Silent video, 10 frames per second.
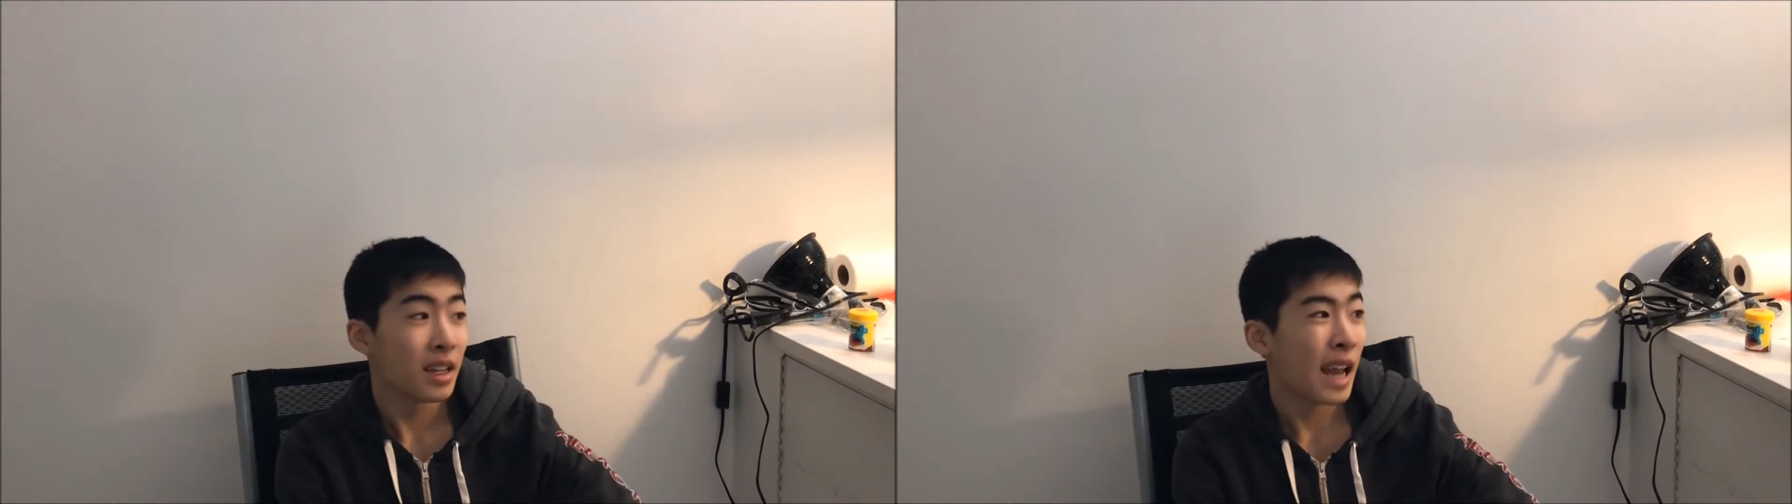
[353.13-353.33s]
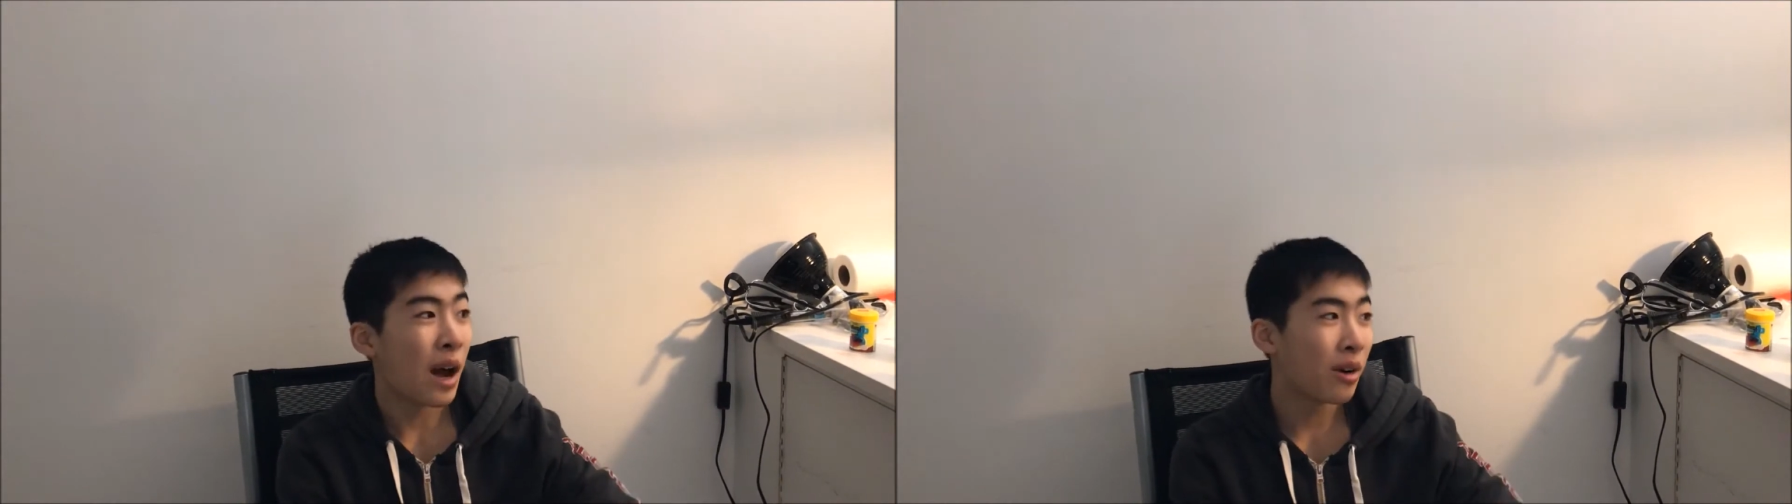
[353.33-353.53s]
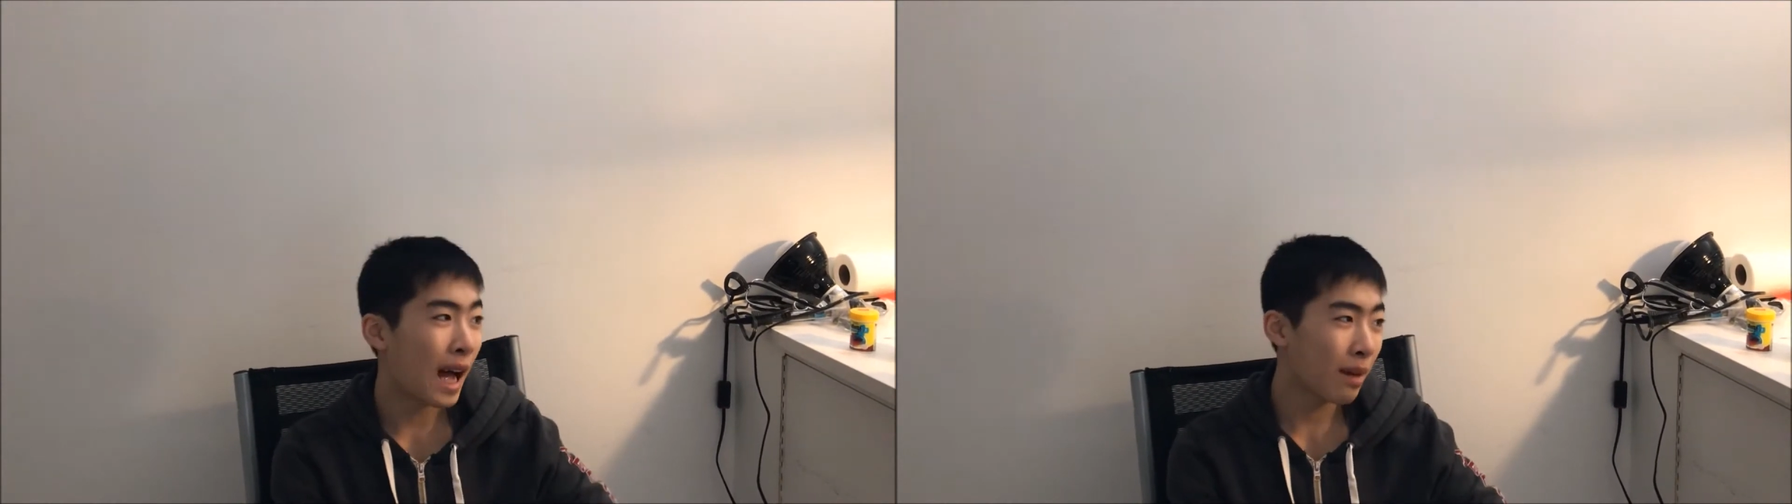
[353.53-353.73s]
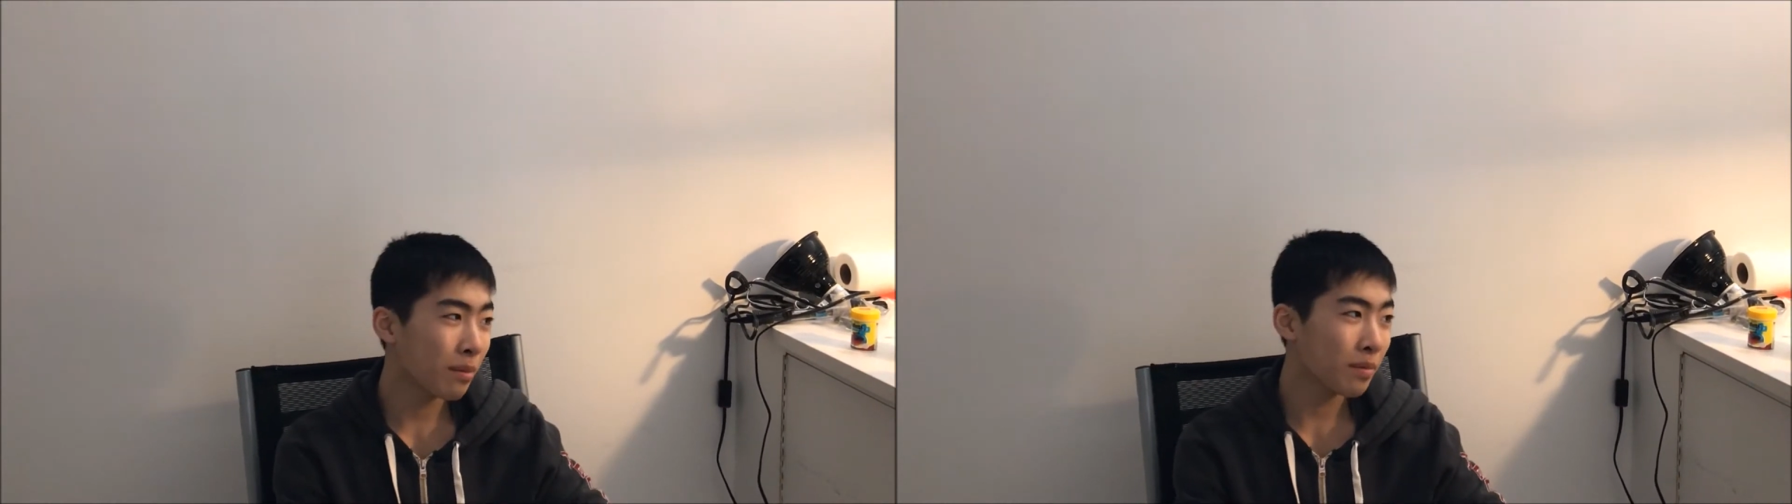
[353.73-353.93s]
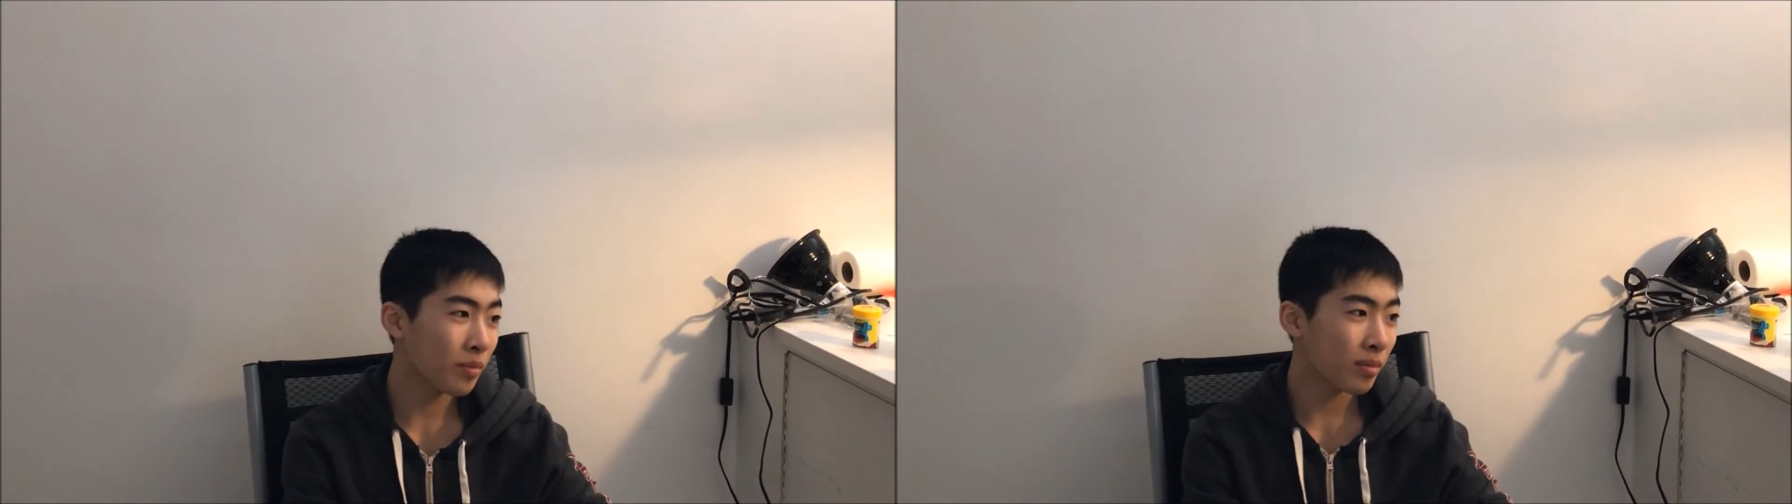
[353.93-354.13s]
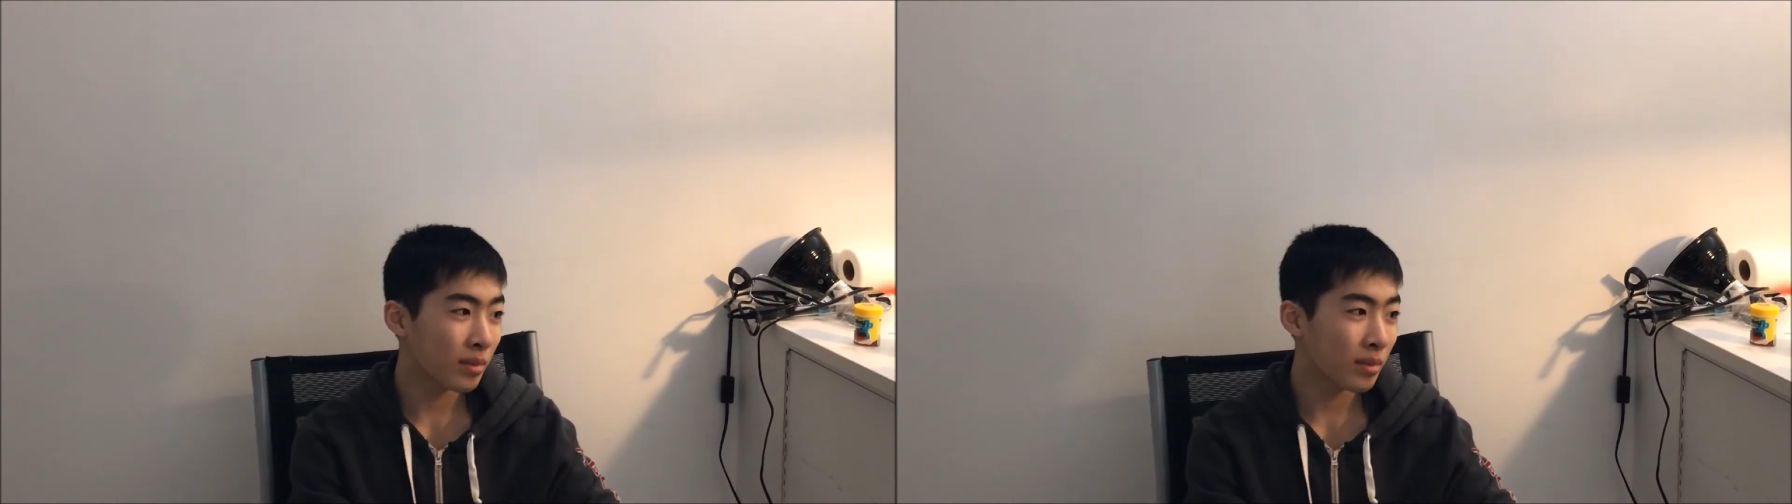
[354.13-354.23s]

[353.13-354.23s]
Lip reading: Now I'm